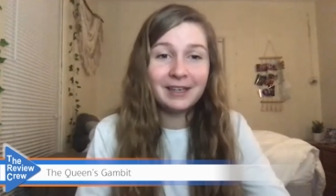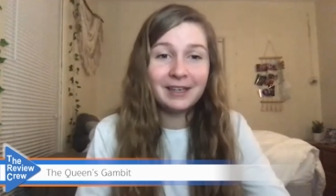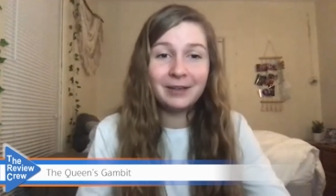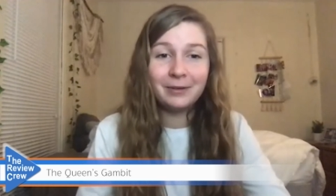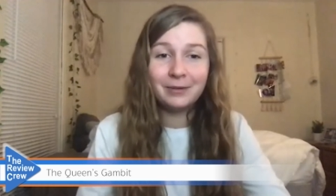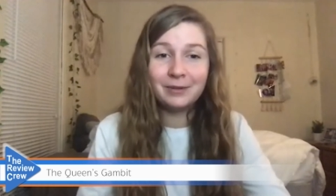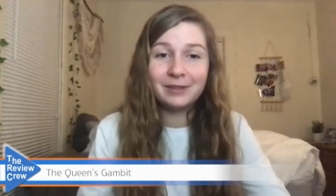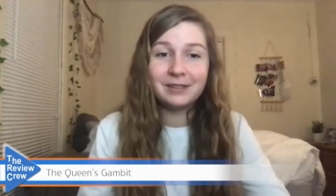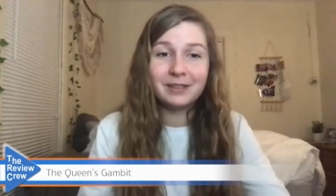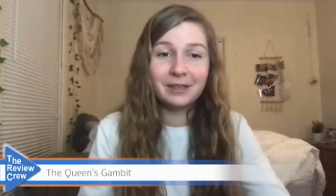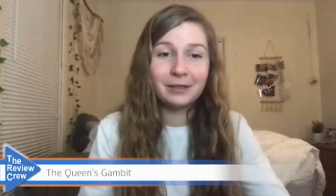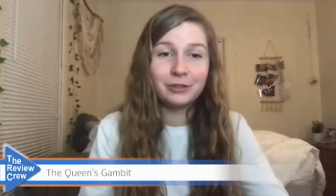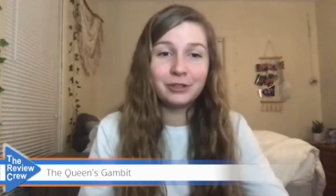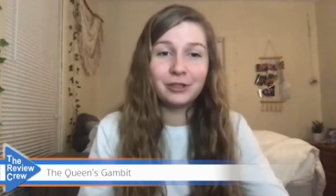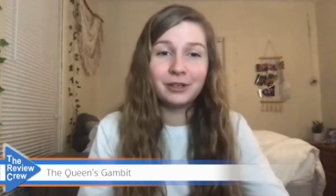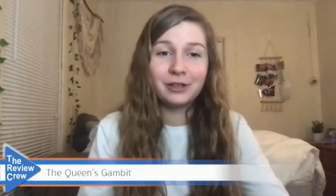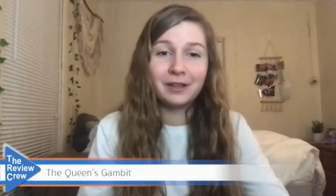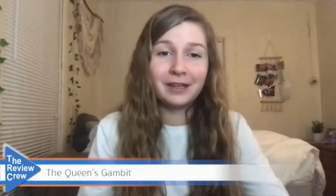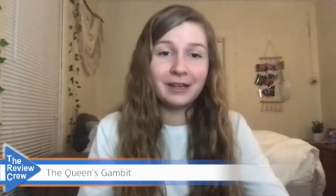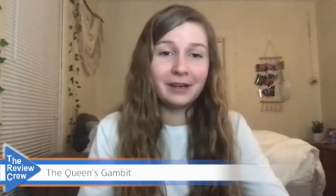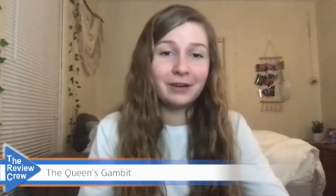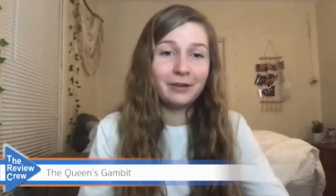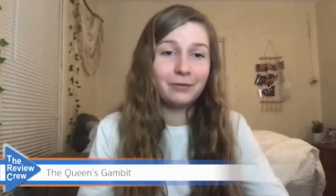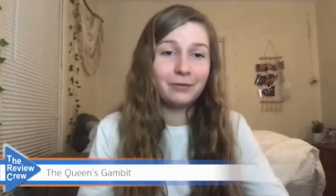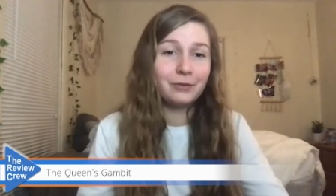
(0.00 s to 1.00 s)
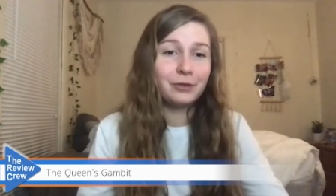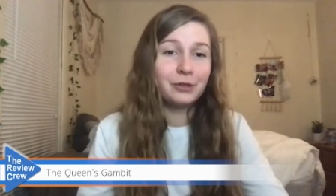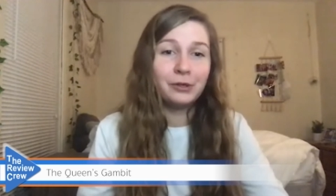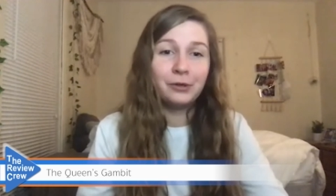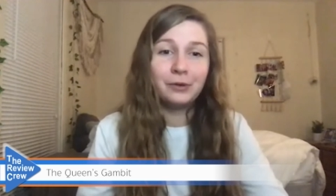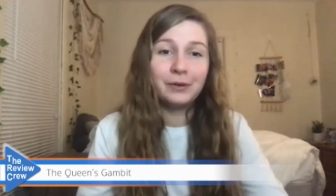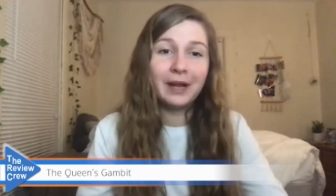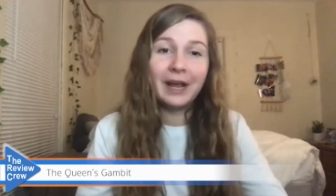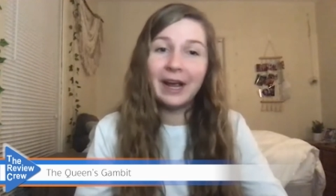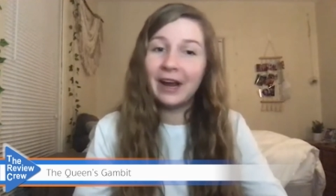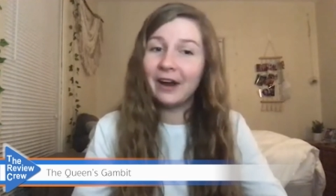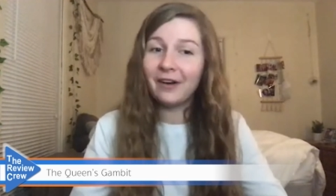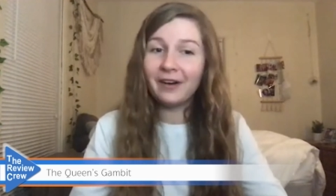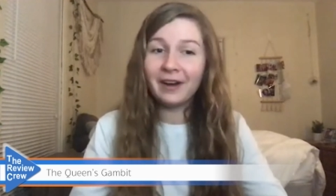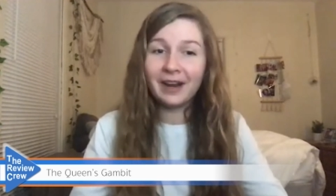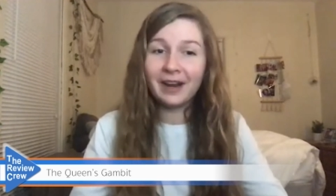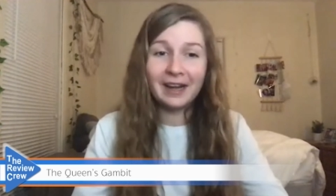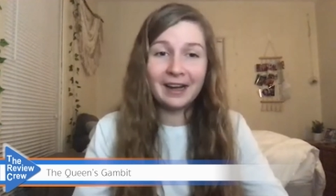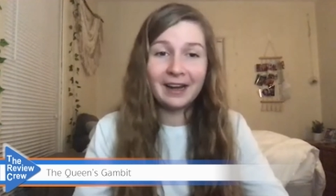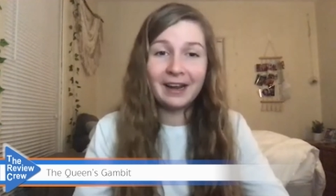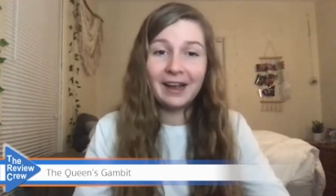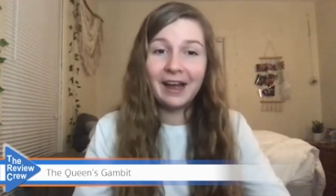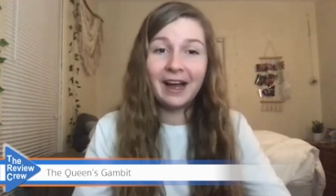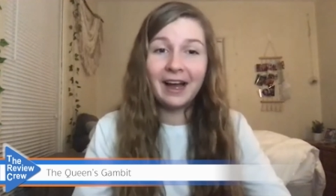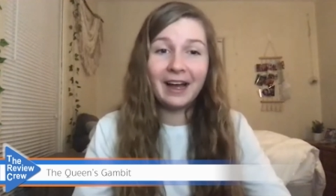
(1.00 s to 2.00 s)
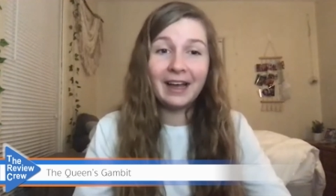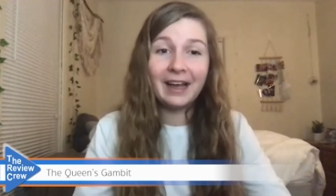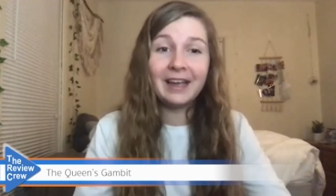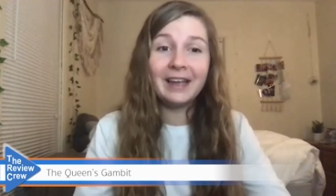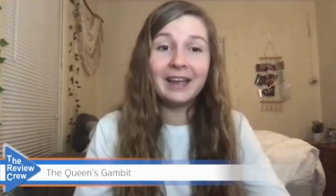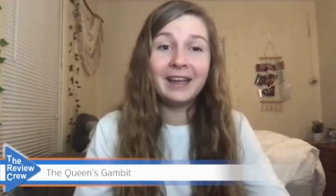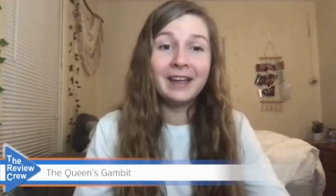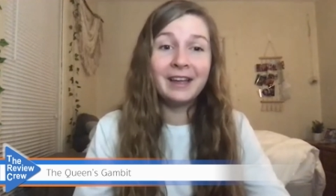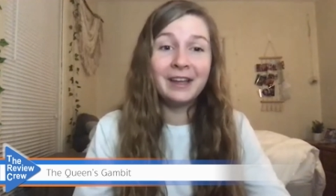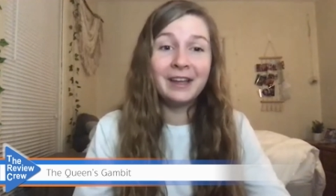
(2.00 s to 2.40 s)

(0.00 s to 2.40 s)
he was such like a rude arrogant guy